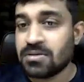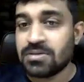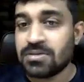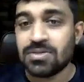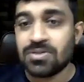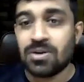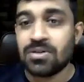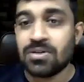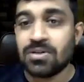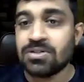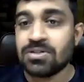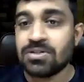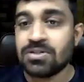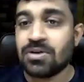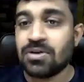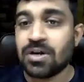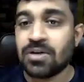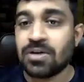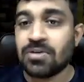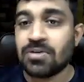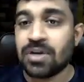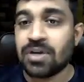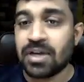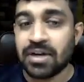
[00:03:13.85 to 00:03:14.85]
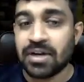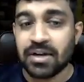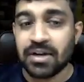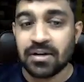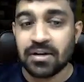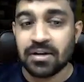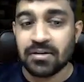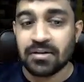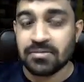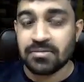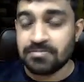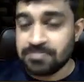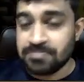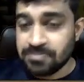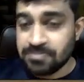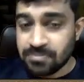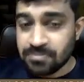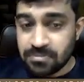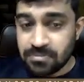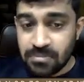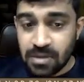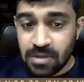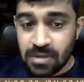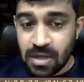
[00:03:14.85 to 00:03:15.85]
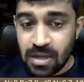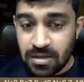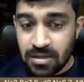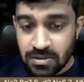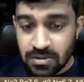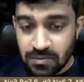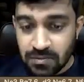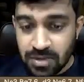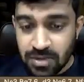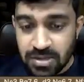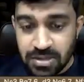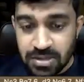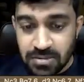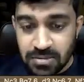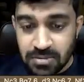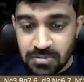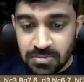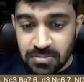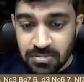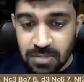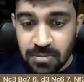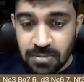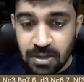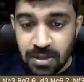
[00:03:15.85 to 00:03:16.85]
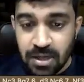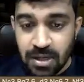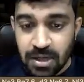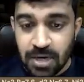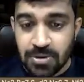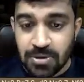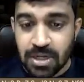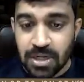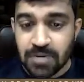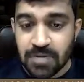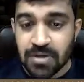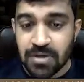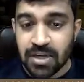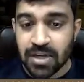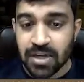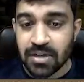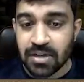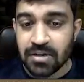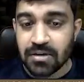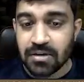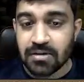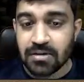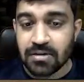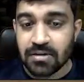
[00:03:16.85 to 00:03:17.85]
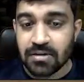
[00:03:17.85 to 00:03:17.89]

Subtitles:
So also not a good idea. We simply bring out our knight.